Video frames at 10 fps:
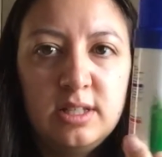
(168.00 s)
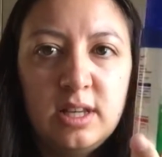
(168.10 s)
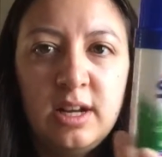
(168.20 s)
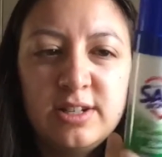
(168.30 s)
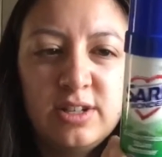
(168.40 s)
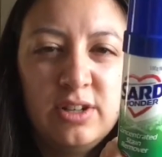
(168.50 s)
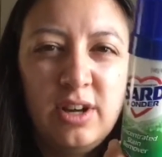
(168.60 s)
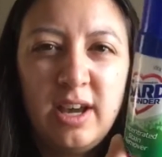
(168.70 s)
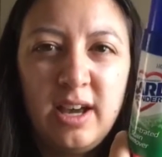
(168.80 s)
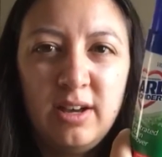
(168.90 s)
don't
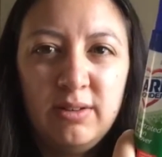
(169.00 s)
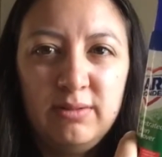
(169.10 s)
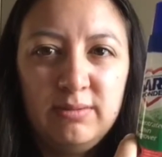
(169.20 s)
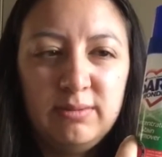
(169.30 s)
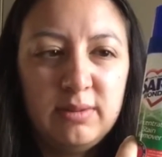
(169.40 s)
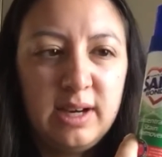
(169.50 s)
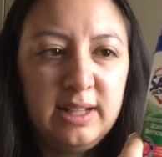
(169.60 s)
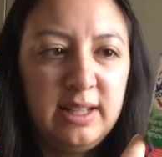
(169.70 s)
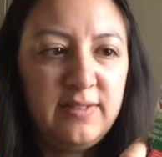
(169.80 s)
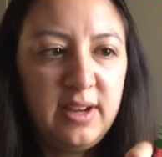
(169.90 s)
know how
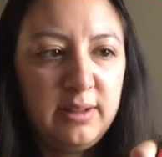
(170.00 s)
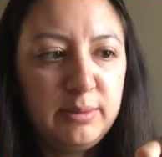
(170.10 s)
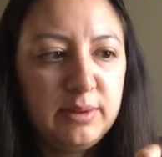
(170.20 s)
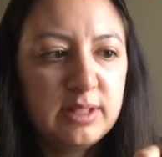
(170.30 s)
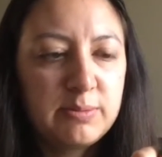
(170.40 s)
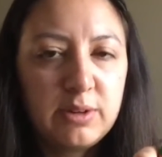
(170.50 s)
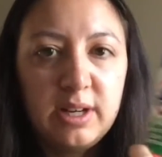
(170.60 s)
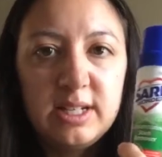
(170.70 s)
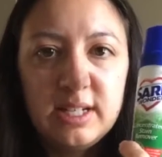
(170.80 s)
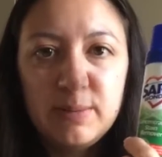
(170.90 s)
widely available this
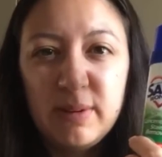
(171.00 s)
product is,